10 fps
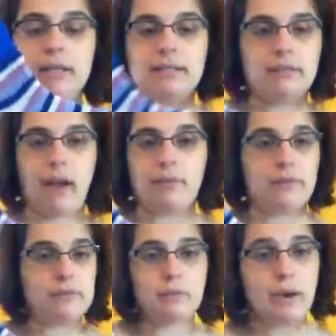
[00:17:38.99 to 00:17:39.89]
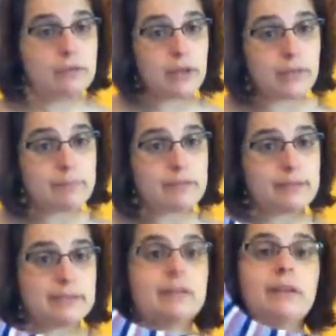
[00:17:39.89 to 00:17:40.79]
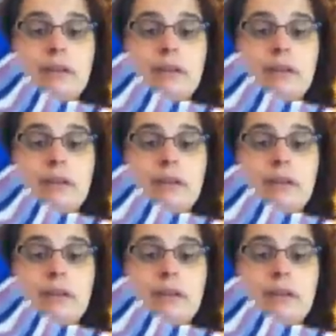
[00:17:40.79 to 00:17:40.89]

It's not 51 grams. It's